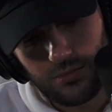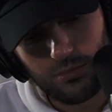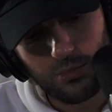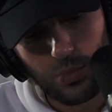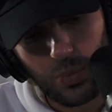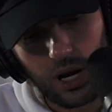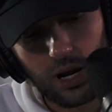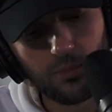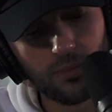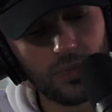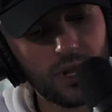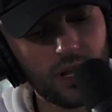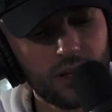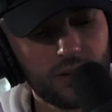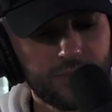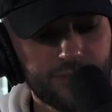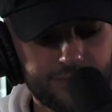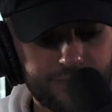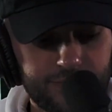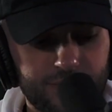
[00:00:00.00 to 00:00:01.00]
but I
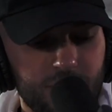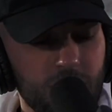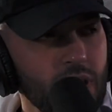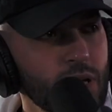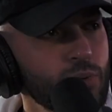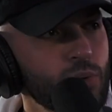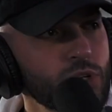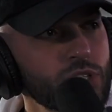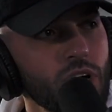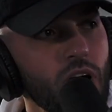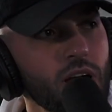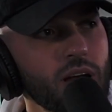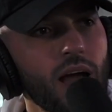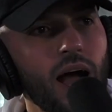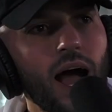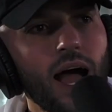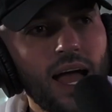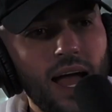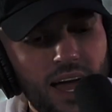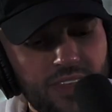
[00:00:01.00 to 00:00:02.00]
mean, we're talking,
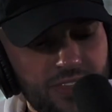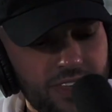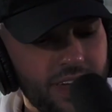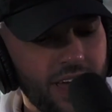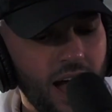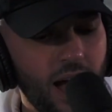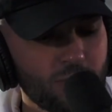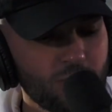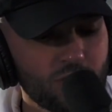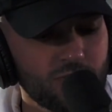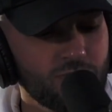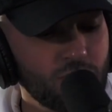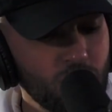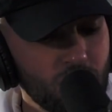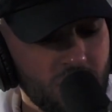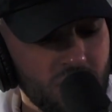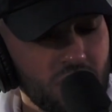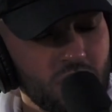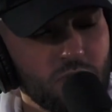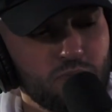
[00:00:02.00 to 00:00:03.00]
I think I'm just viewing
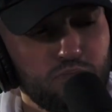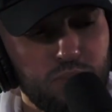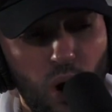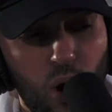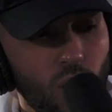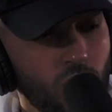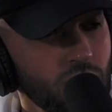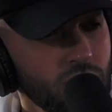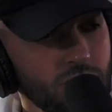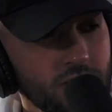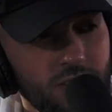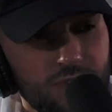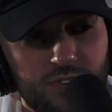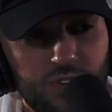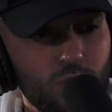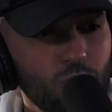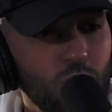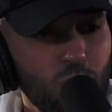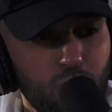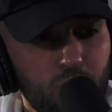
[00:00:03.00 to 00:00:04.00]
this as bars. If
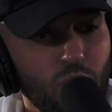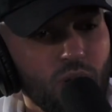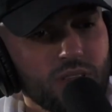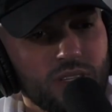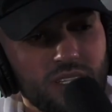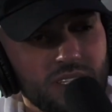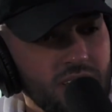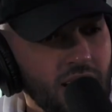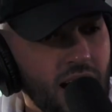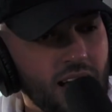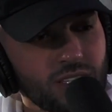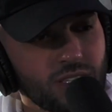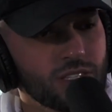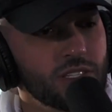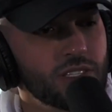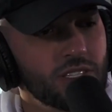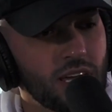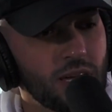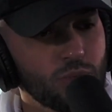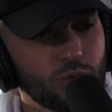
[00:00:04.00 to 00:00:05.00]
you were to put these guys on the
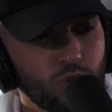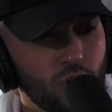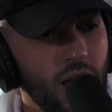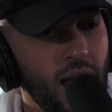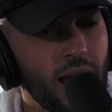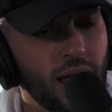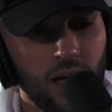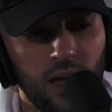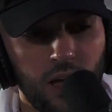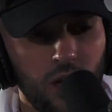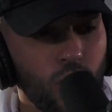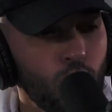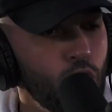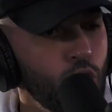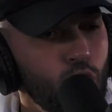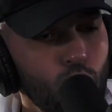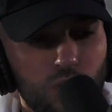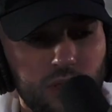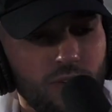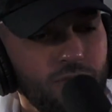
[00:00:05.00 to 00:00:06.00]
same track,
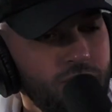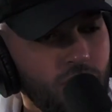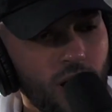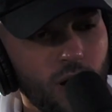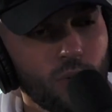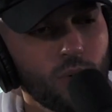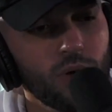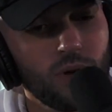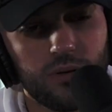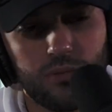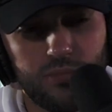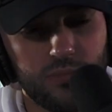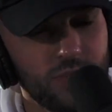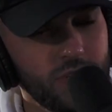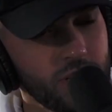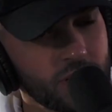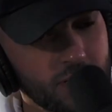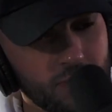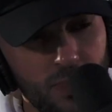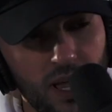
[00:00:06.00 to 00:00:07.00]
who the fuck would
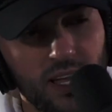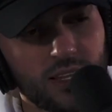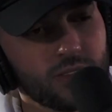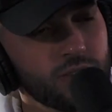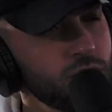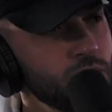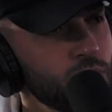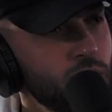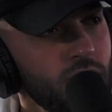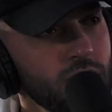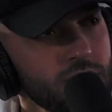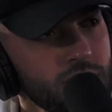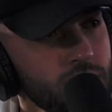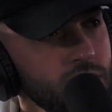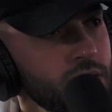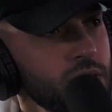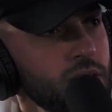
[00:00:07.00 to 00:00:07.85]
dismantle the rest?